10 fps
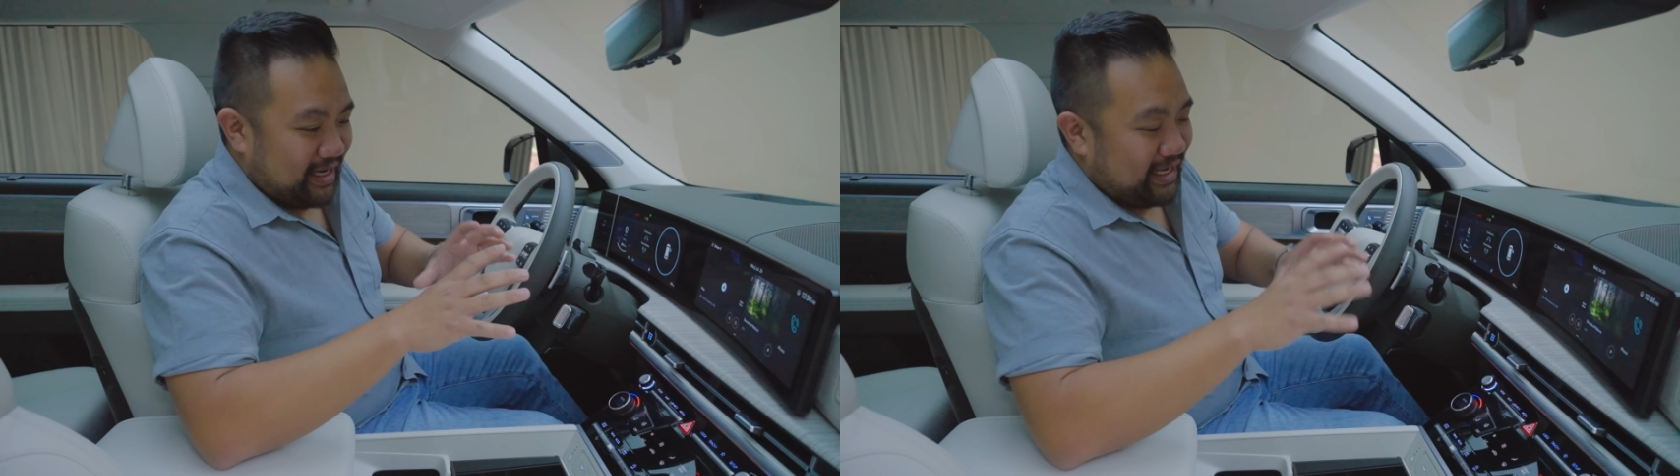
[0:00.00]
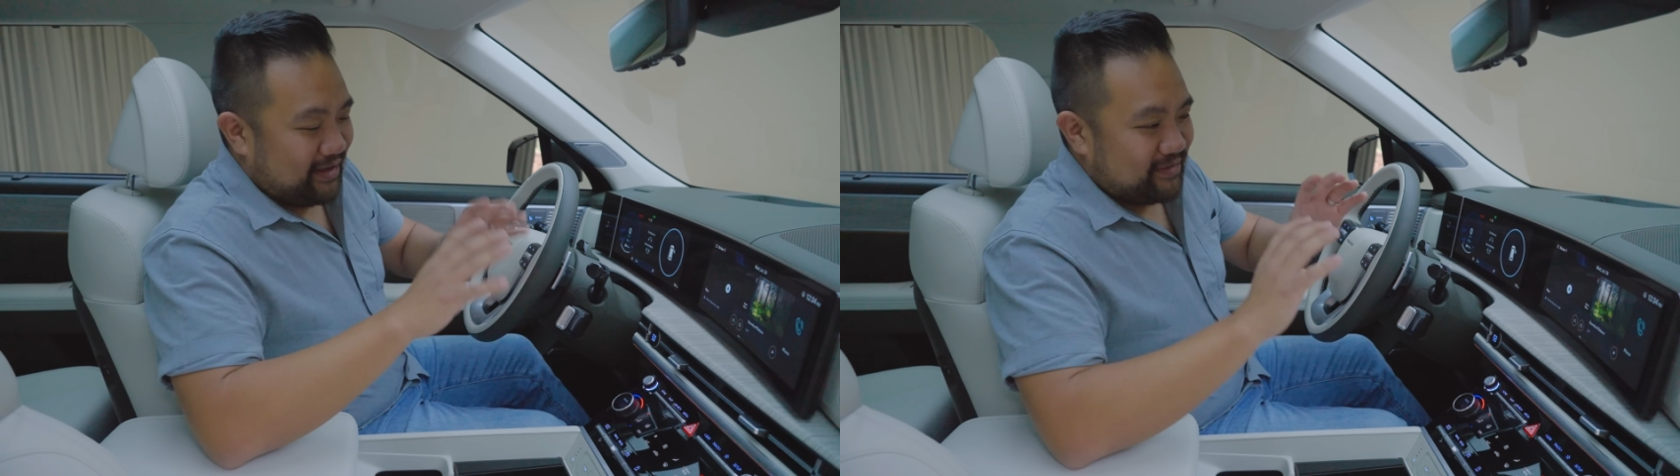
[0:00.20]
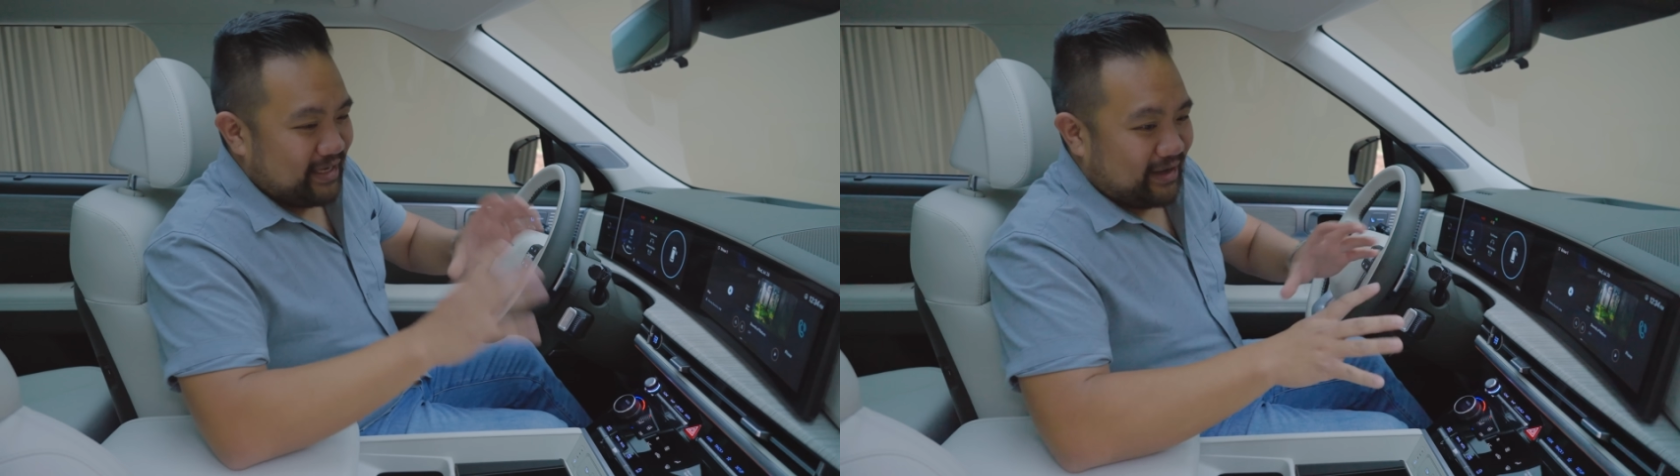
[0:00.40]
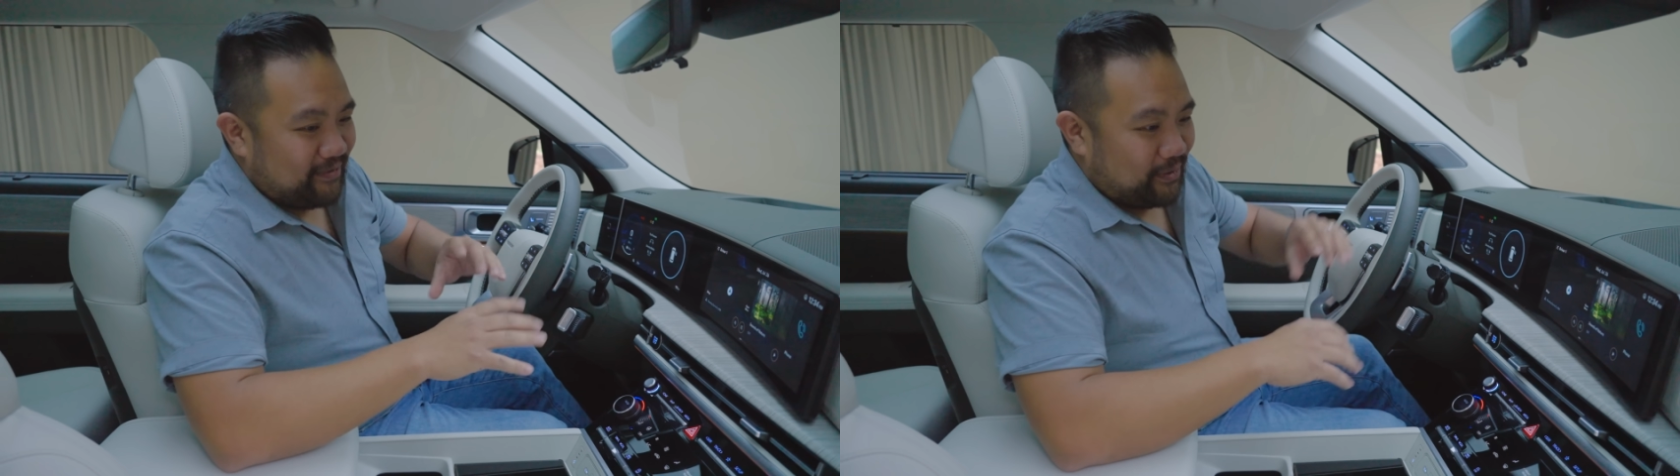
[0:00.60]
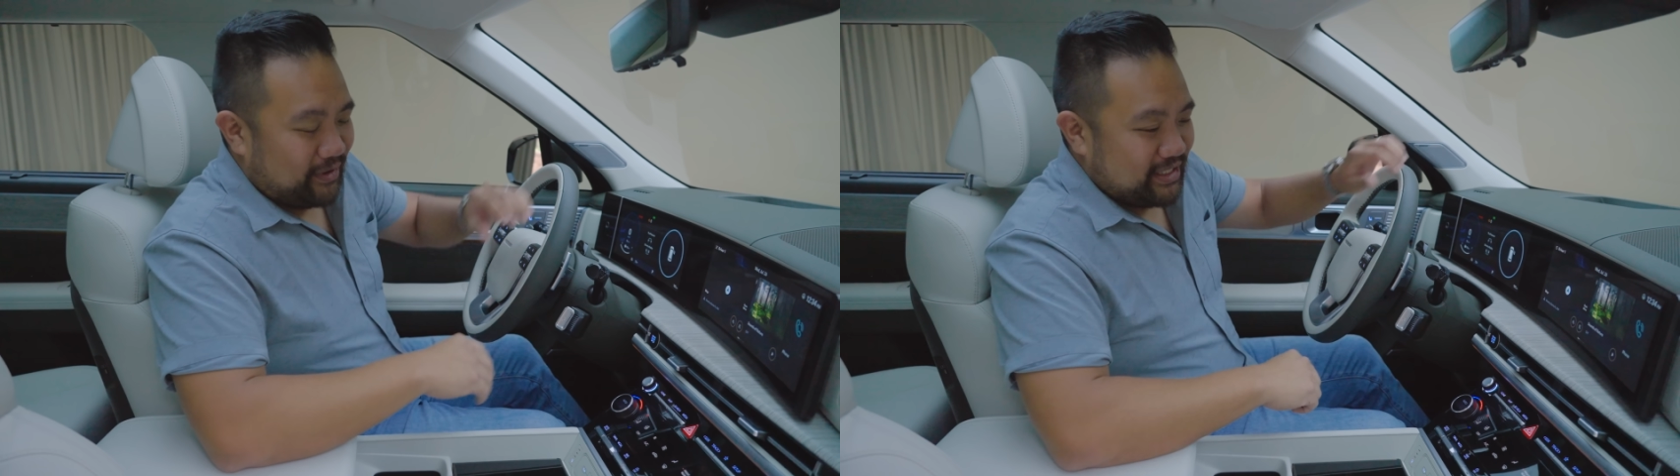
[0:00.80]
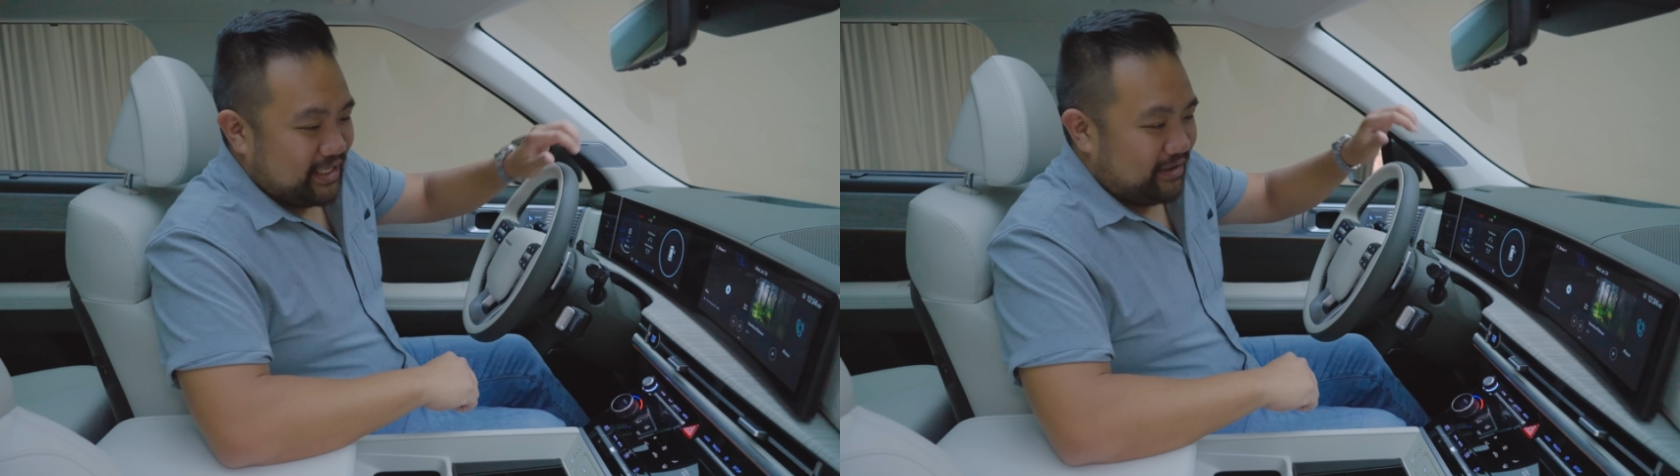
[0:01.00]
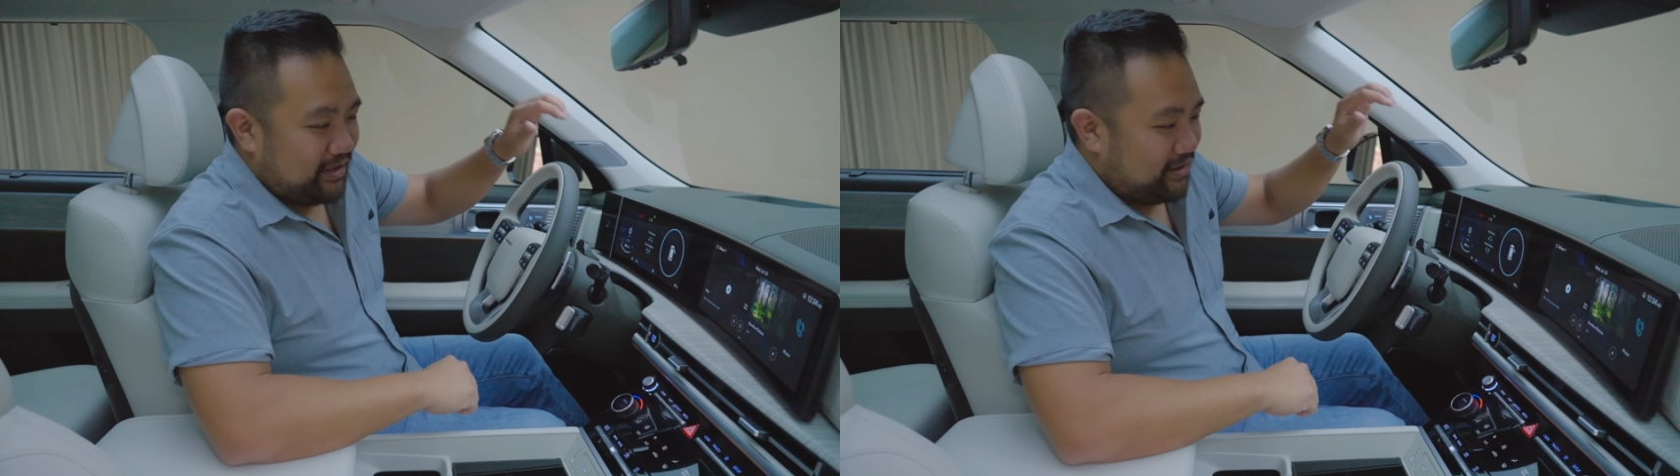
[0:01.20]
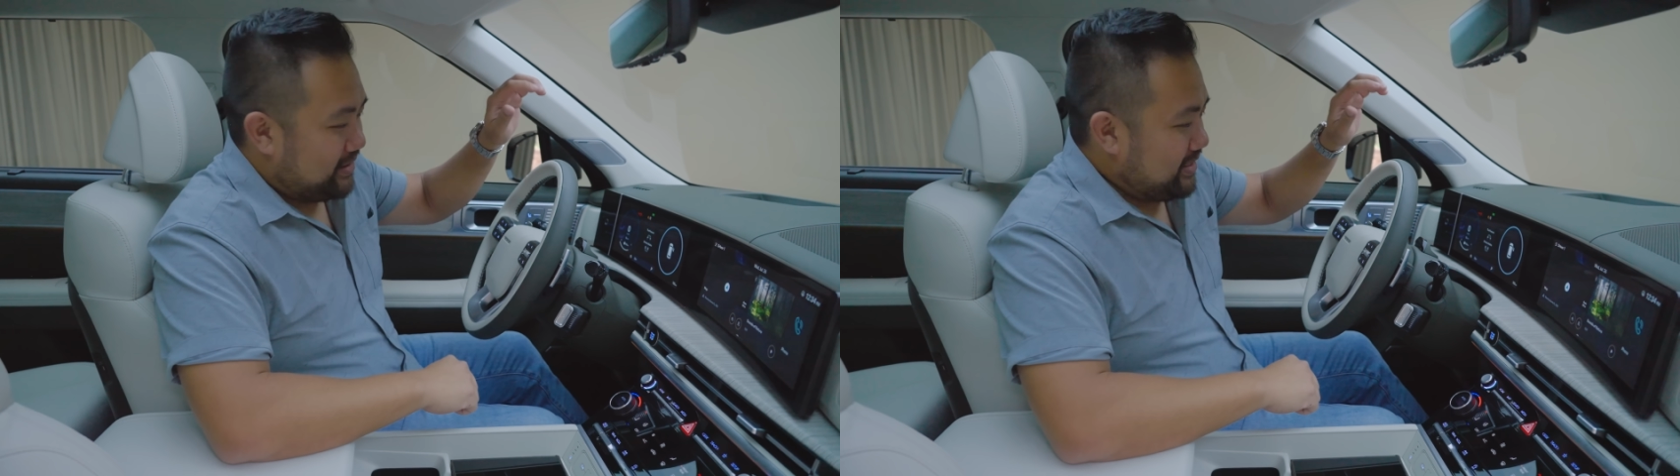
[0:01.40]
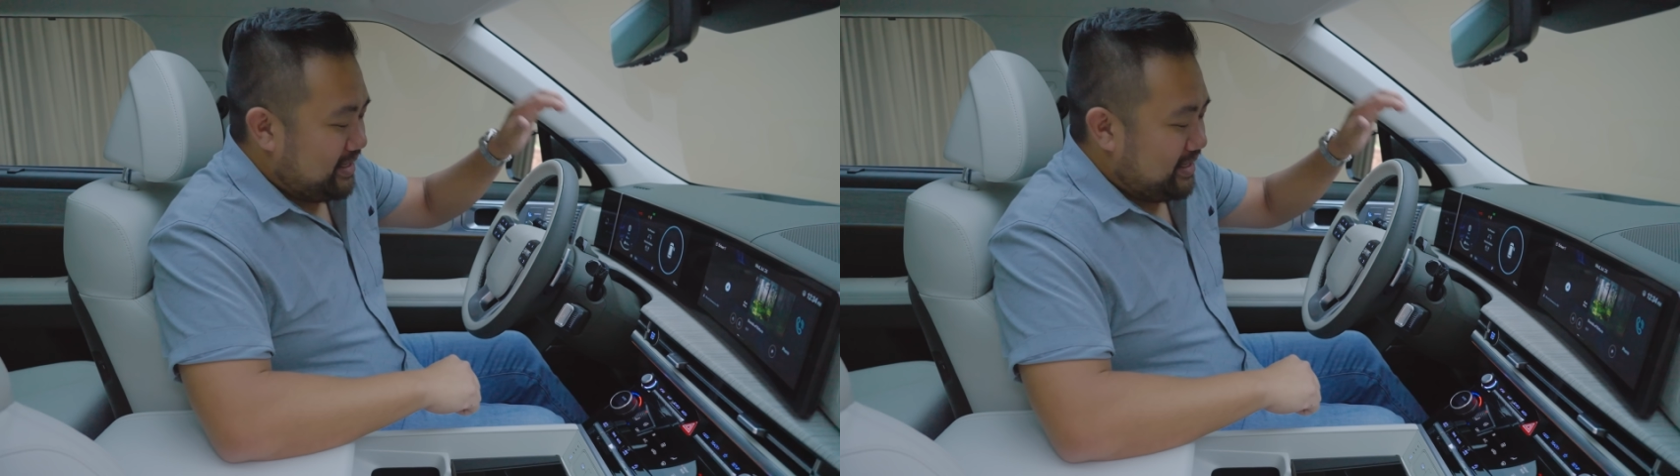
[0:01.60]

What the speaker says: kind of tech-forward interior.